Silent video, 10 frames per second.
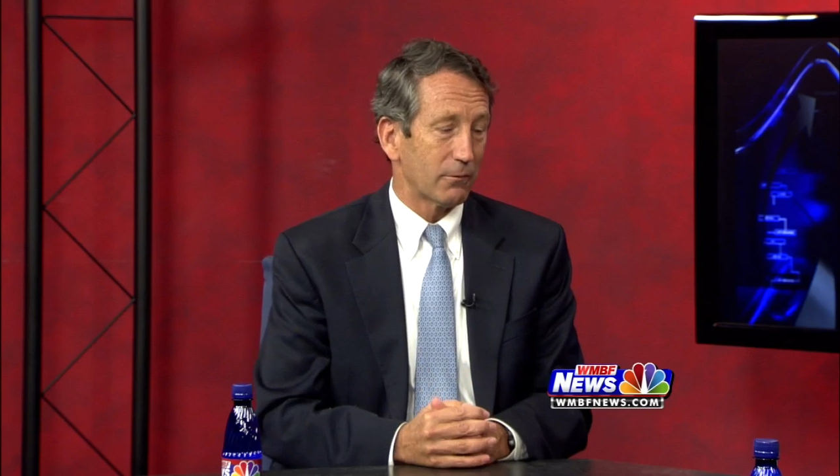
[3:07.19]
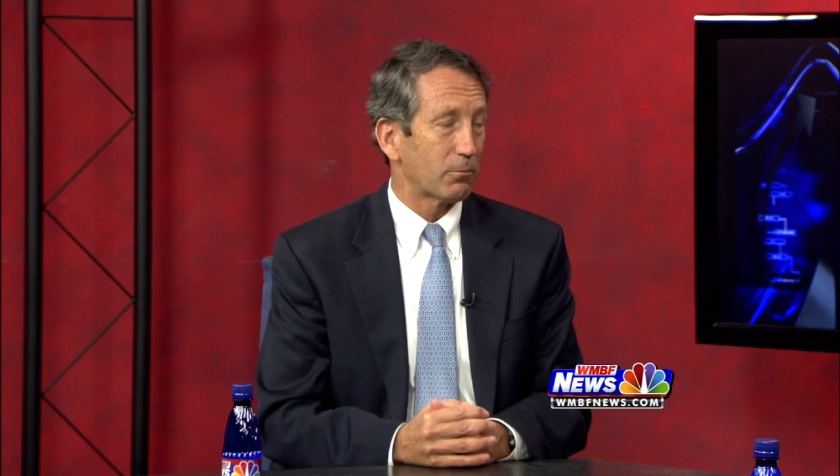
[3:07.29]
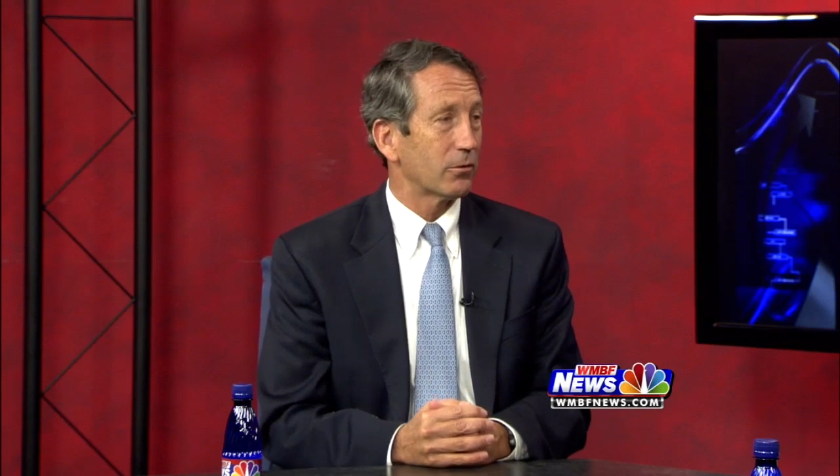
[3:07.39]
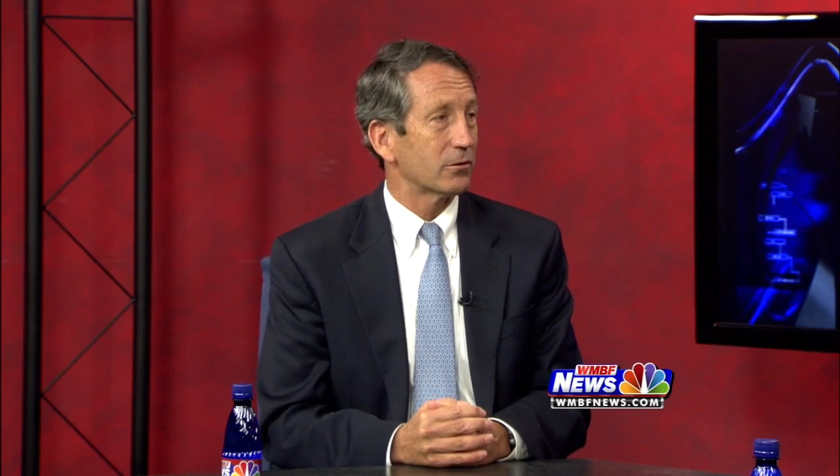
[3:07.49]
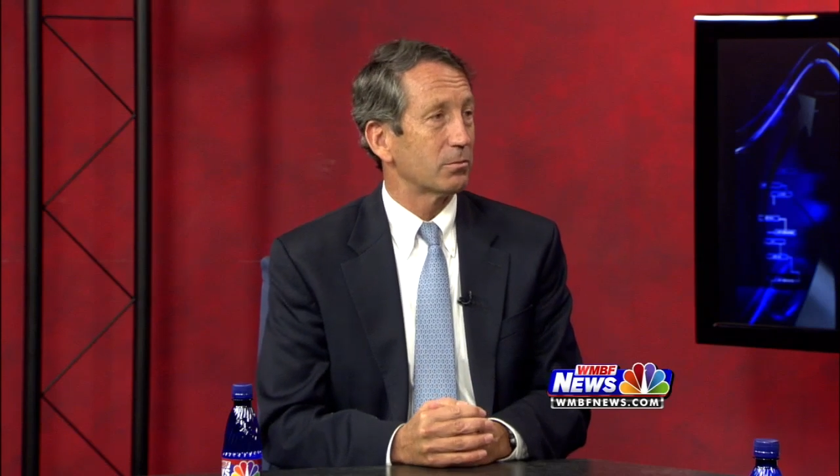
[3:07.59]

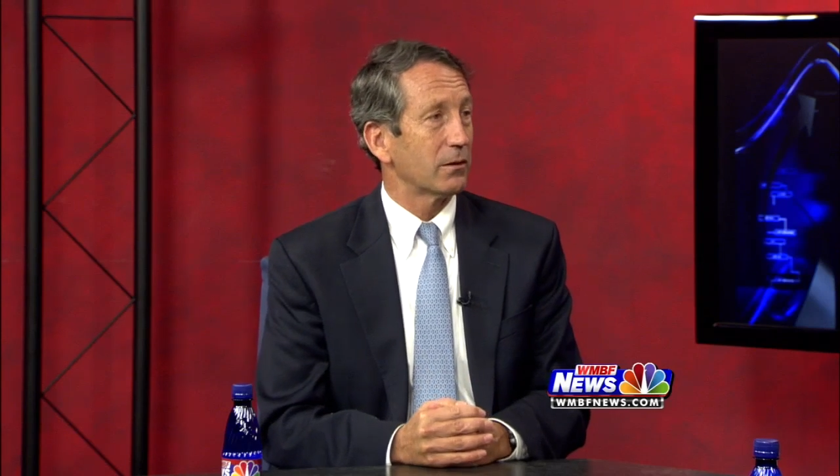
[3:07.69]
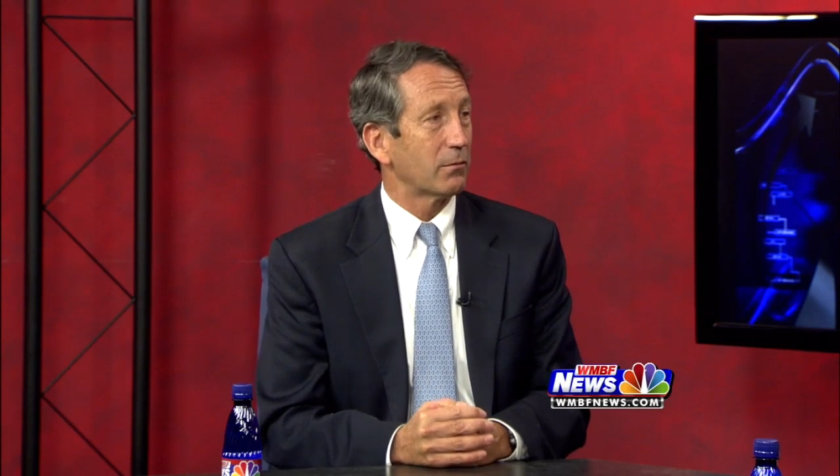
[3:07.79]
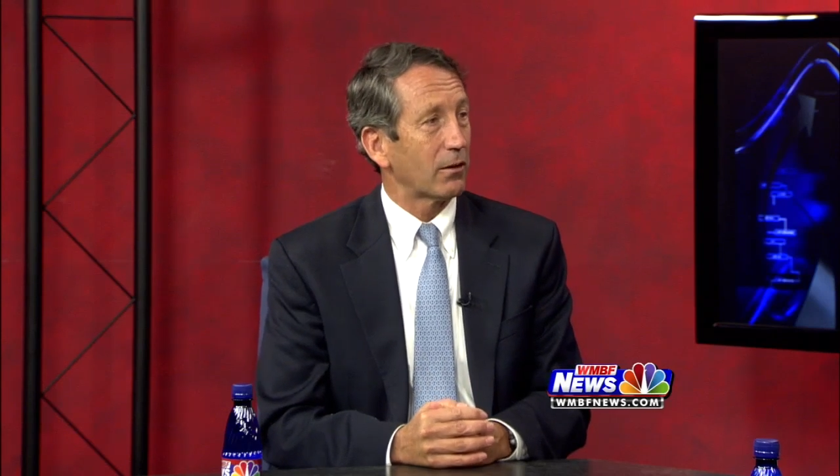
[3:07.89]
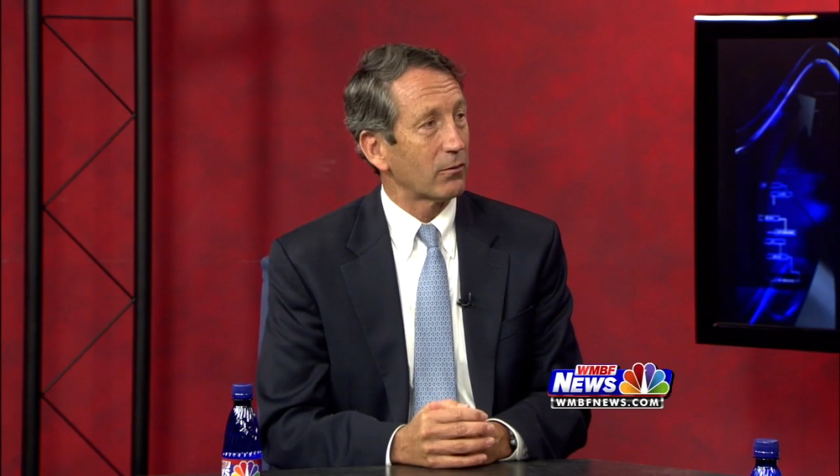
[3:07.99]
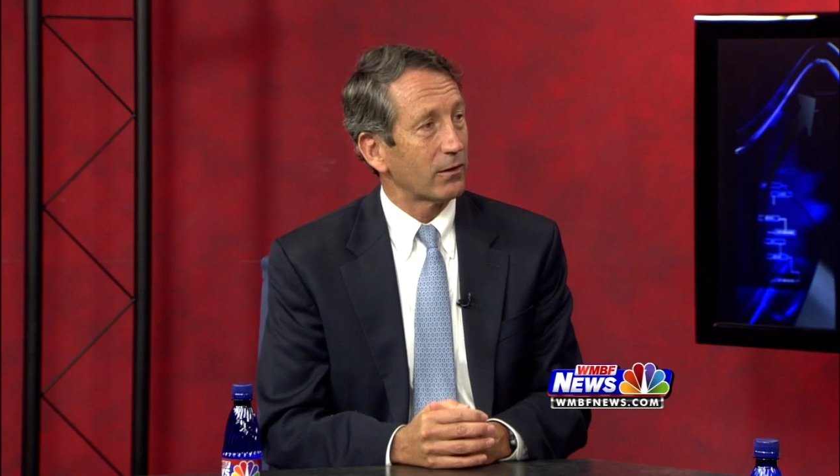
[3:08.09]
approached me
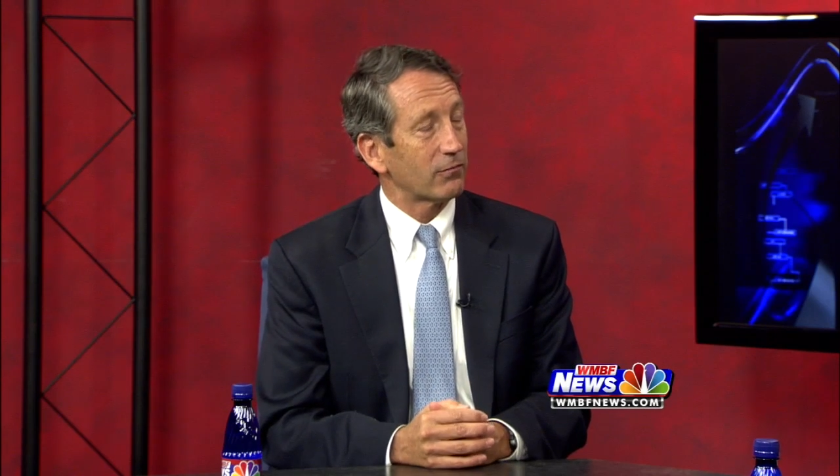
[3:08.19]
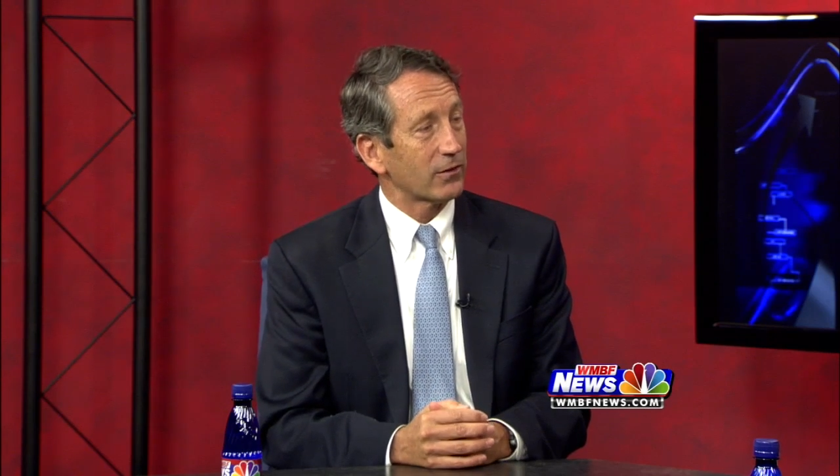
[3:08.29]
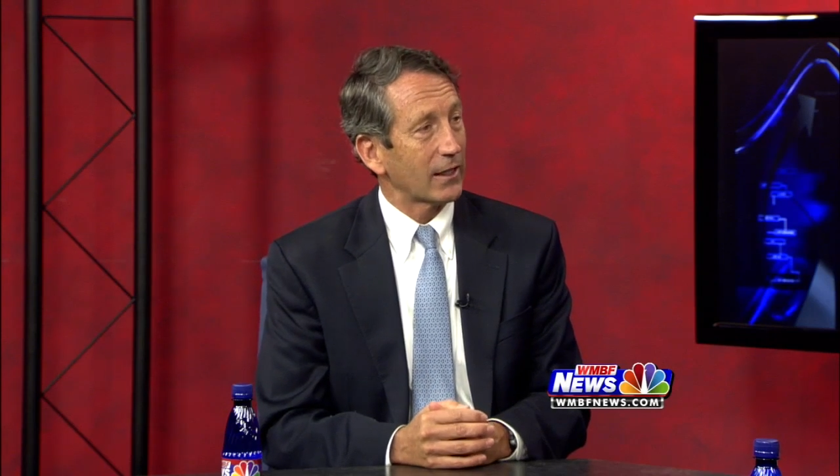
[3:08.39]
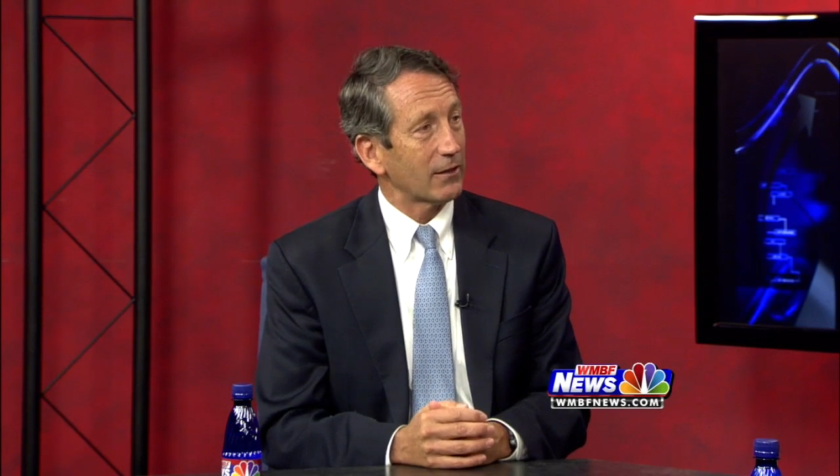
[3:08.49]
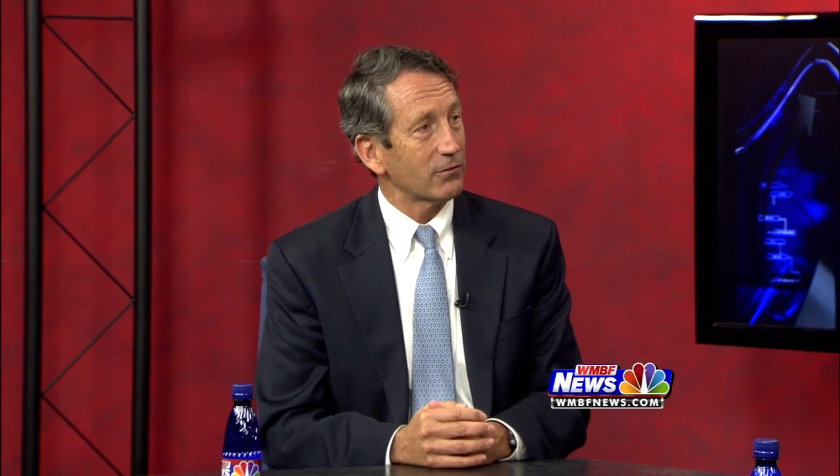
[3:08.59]
about running
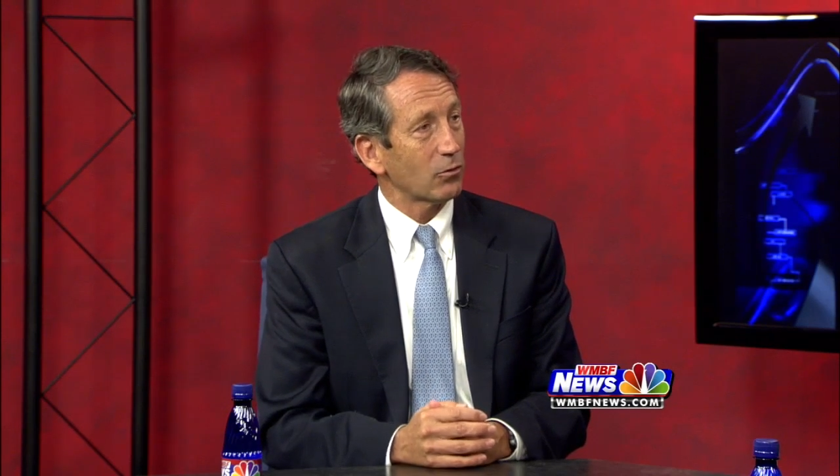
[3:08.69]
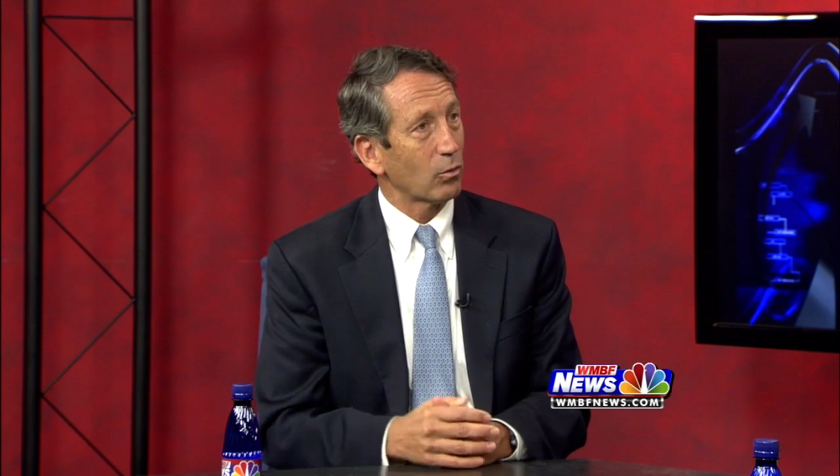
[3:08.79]
for governor.